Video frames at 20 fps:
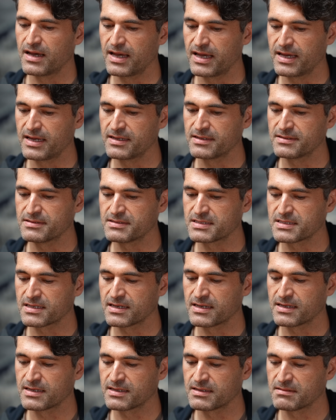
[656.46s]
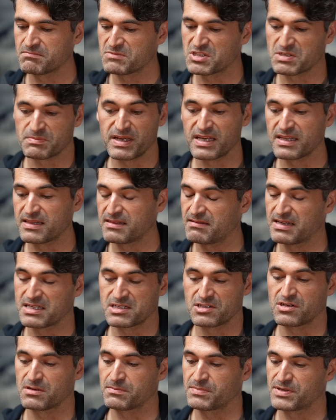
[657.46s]
and uh, to me
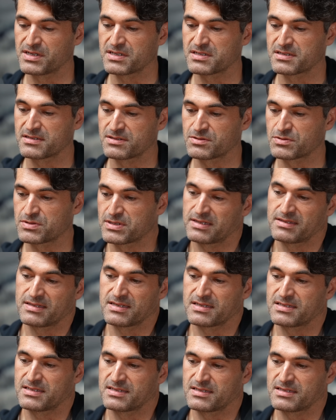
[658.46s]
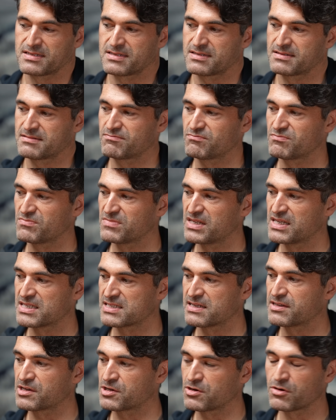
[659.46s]
as a young person, it was like this is
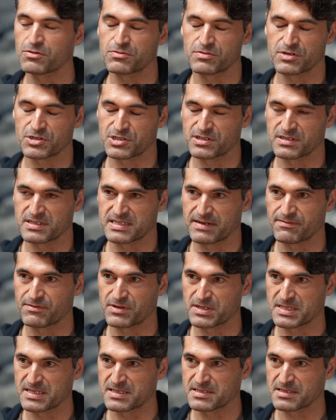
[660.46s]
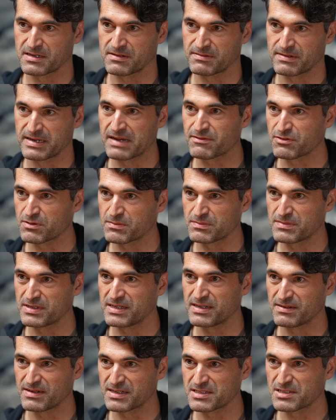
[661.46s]
it's like the gold rush in San Francisco, right? Everyone,
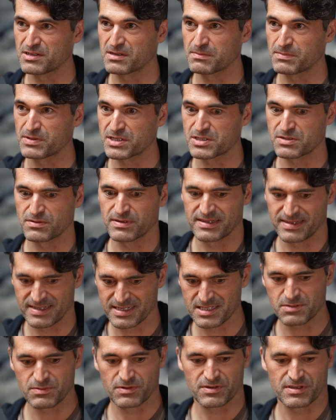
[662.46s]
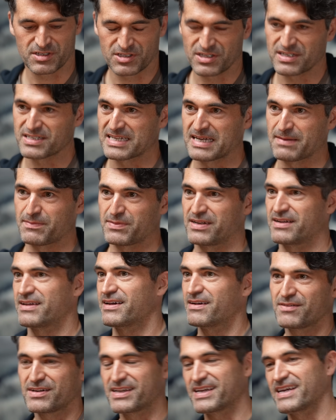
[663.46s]
you know, as a young person, yeah. you're like, this is where the shit's happening.
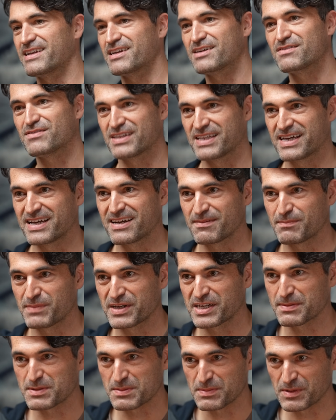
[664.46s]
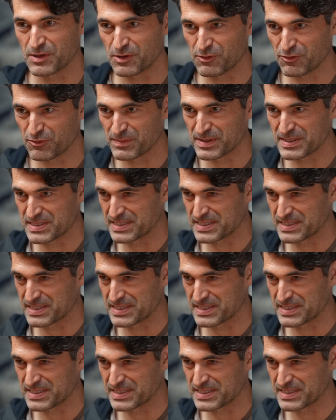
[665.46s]
Like, I want to get over there and pick up some gold for